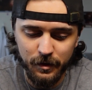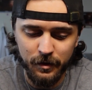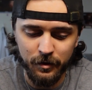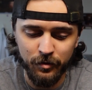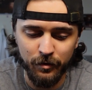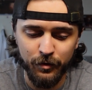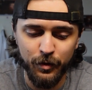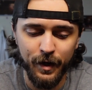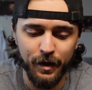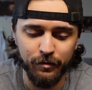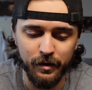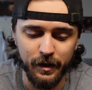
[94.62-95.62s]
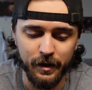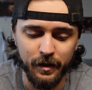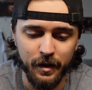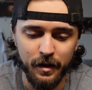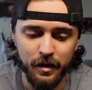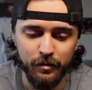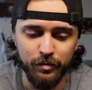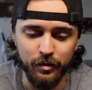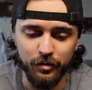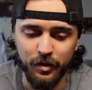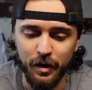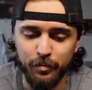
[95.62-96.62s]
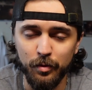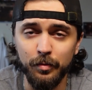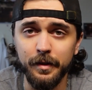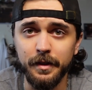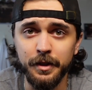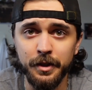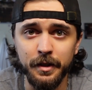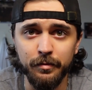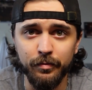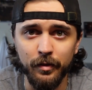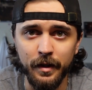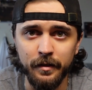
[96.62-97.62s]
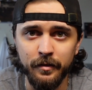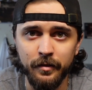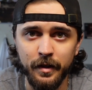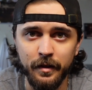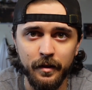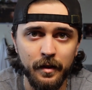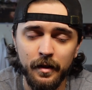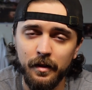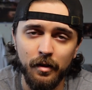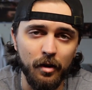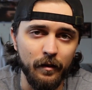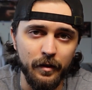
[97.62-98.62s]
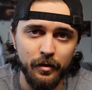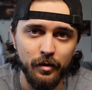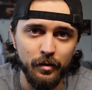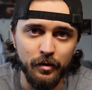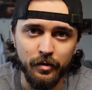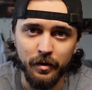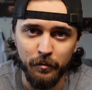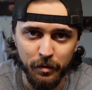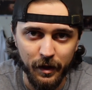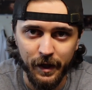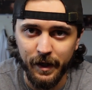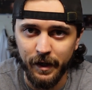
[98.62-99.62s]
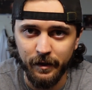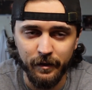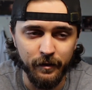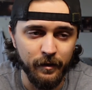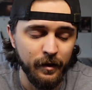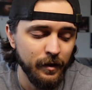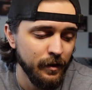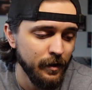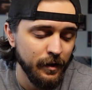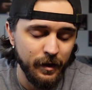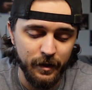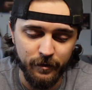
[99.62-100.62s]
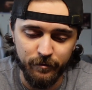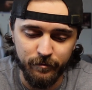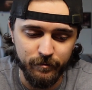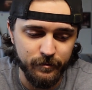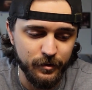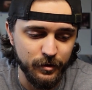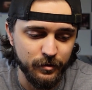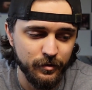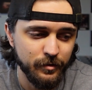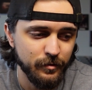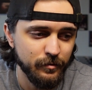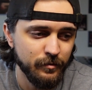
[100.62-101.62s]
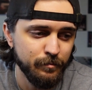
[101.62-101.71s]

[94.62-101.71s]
because if you have like, for example, really shit friends that all they do is complain and and just